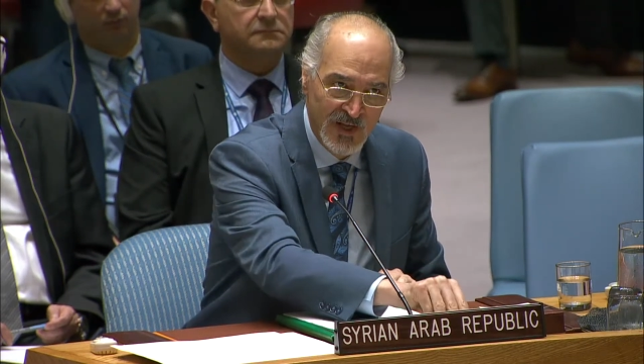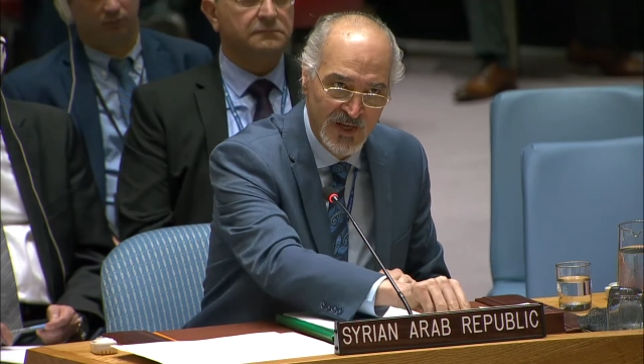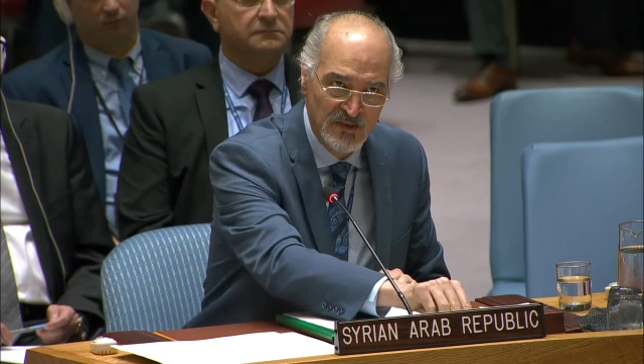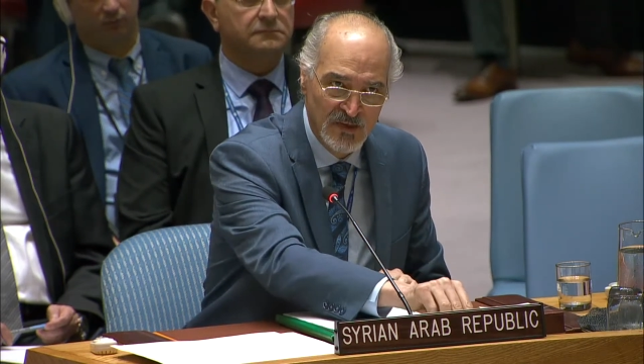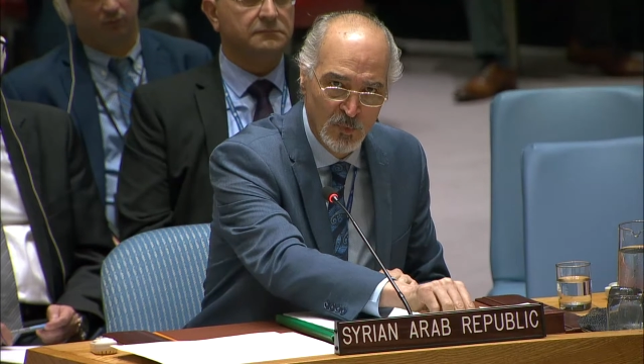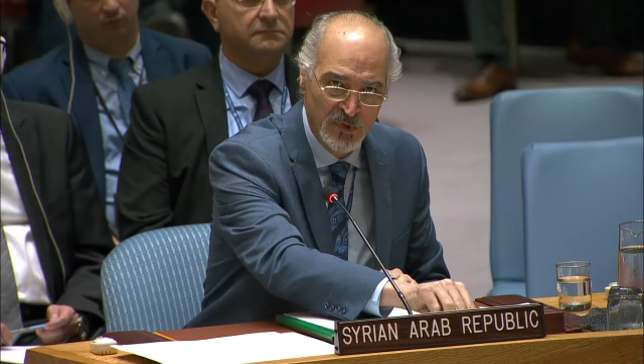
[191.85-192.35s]

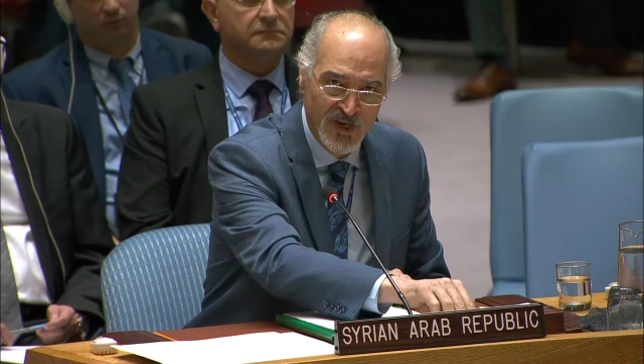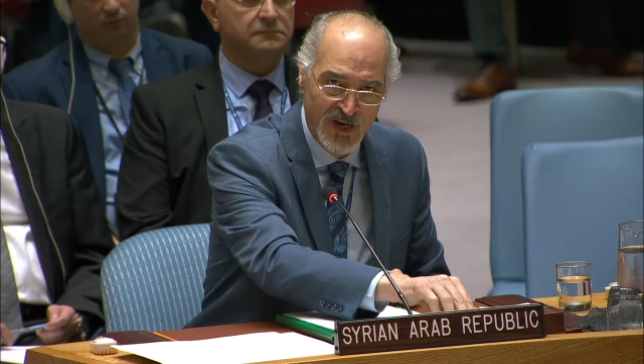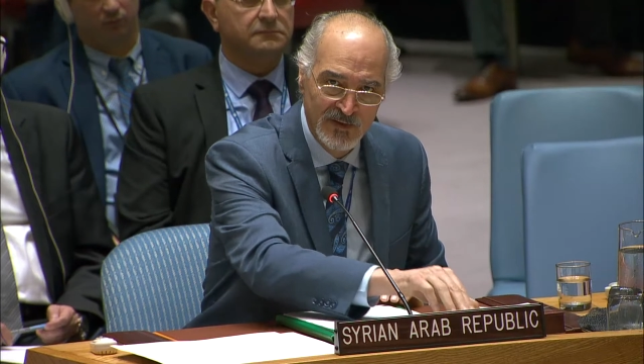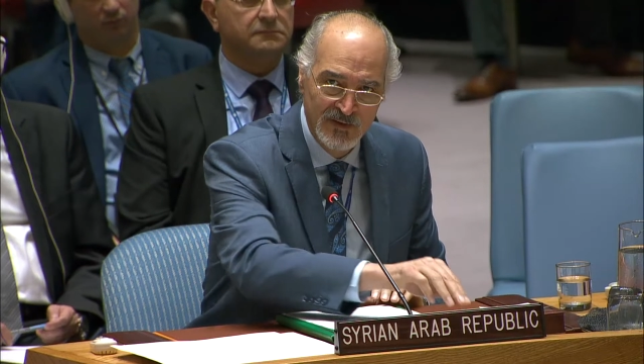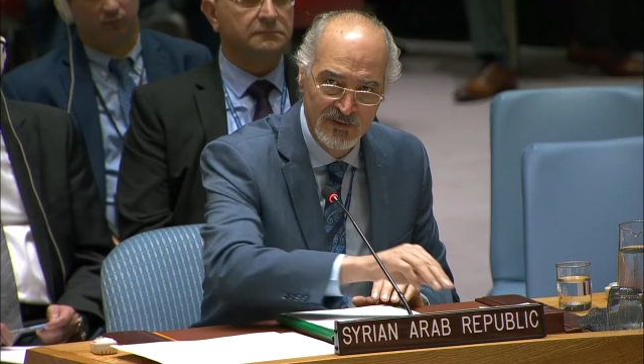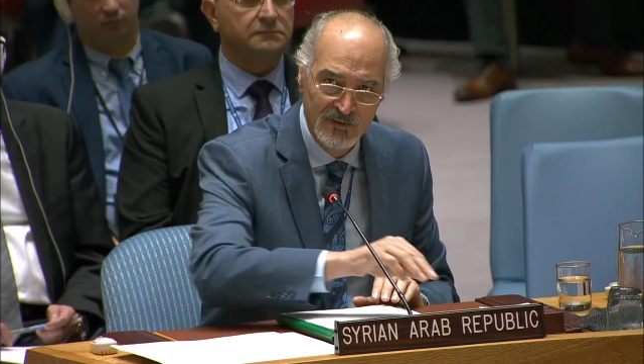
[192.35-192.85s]

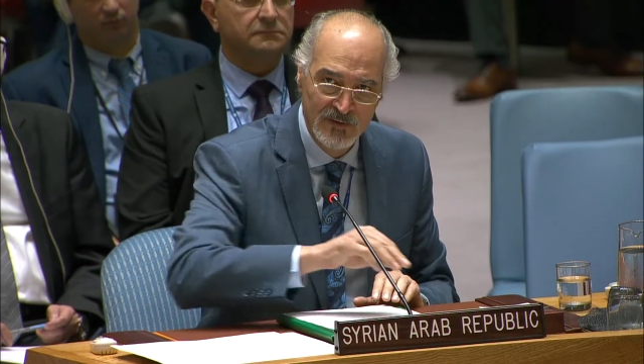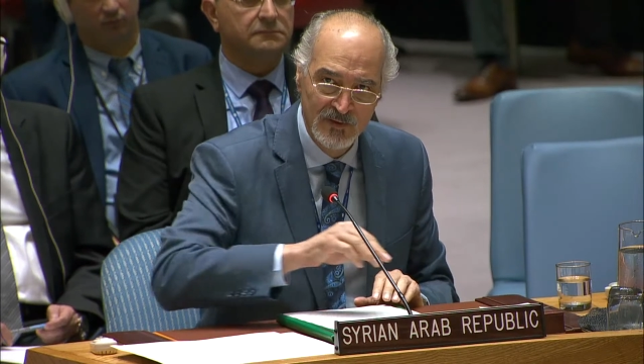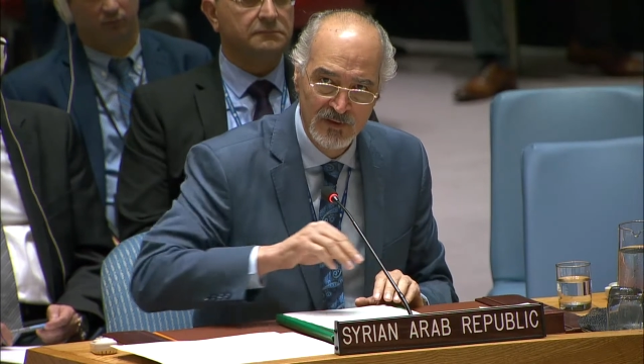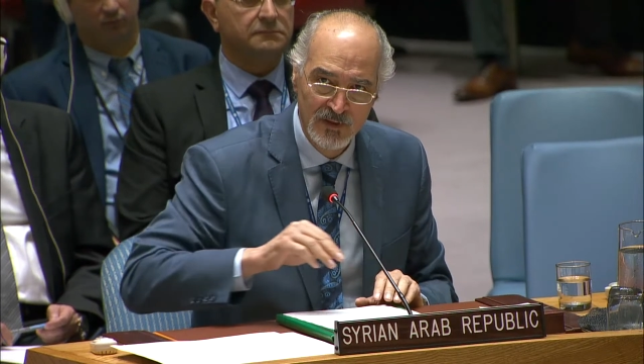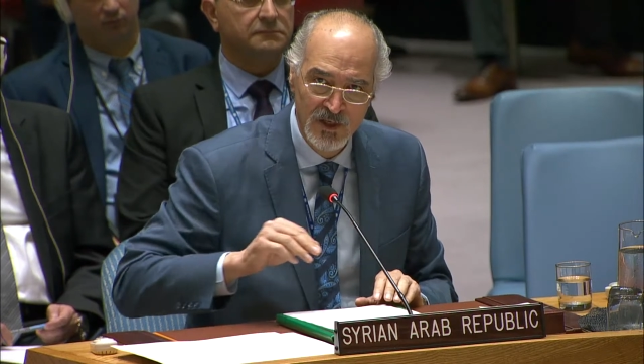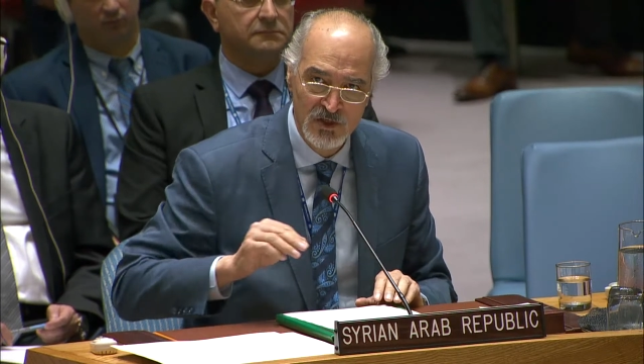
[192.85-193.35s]
History repeating
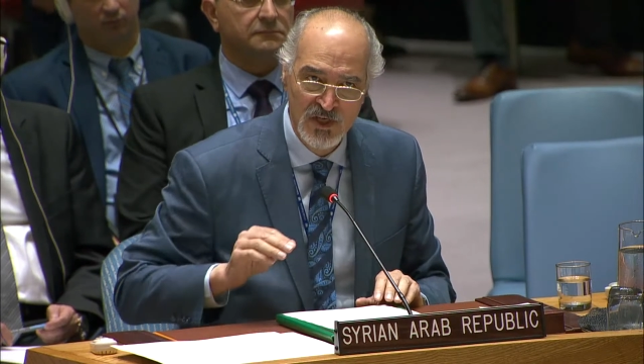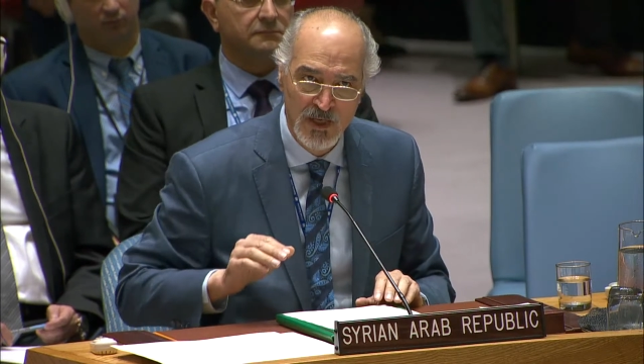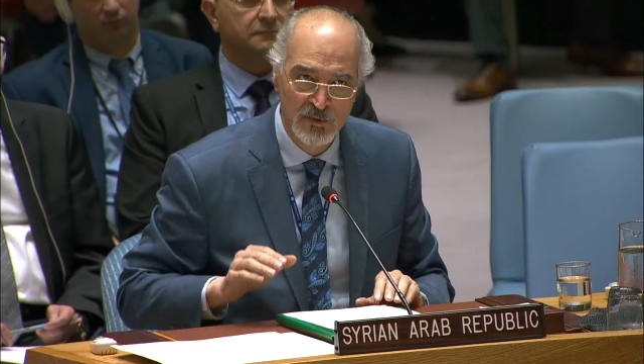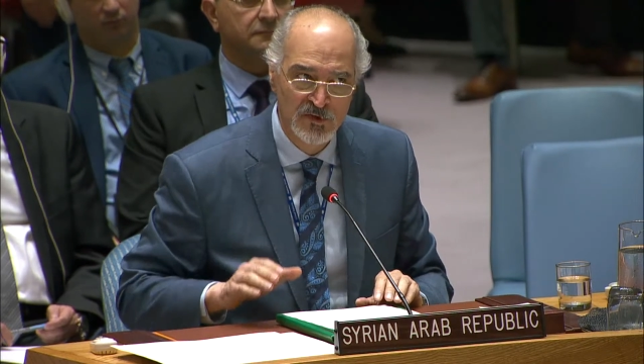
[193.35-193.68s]
itself